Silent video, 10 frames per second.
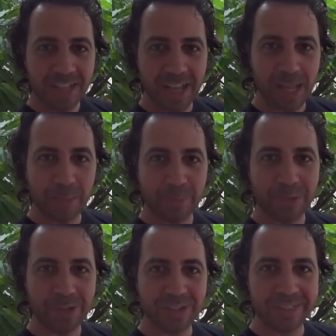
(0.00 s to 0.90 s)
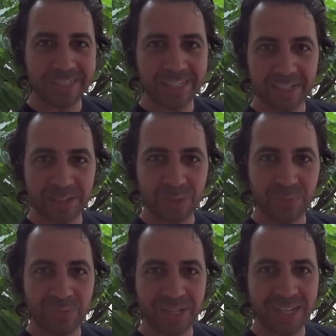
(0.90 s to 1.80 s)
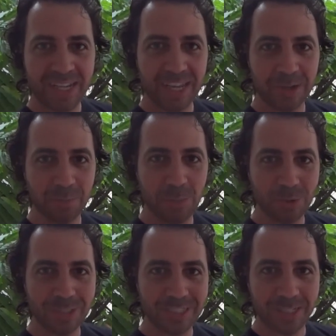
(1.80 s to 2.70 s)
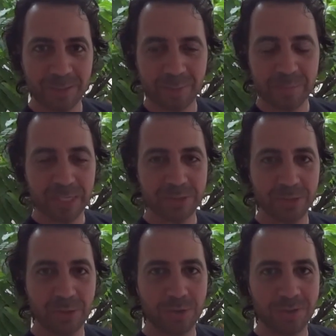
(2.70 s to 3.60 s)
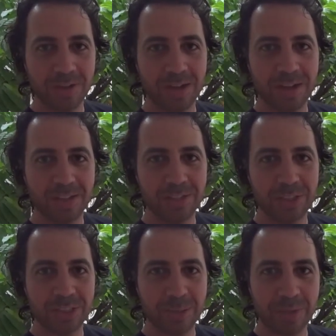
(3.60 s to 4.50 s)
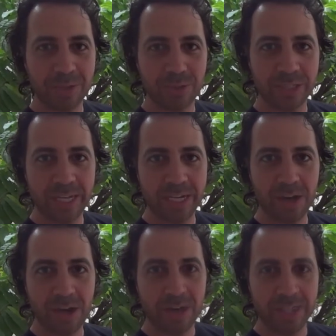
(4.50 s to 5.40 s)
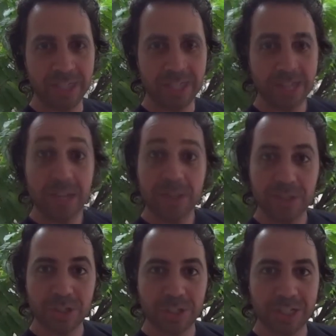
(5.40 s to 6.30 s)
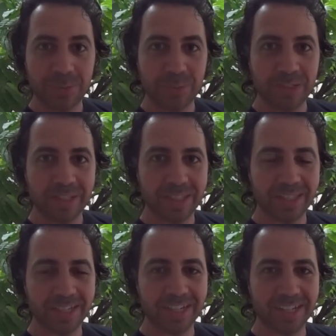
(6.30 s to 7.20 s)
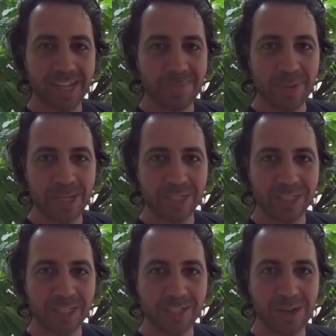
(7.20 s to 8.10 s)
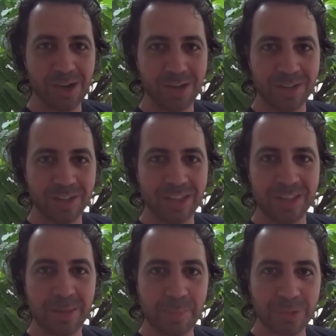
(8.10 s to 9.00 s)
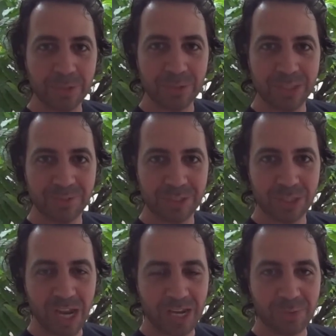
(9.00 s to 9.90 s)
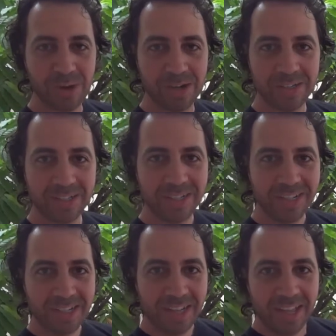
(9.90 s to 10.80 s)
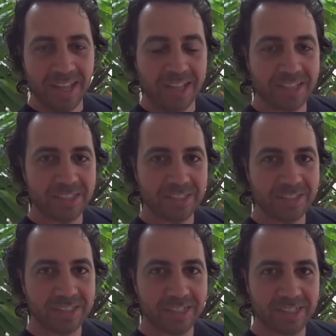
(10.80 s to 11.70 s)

I am currently in Villa Hermosa, Mexico, just about to get on another journey with Kaypacha called The Mysteries of the Jaguar. It's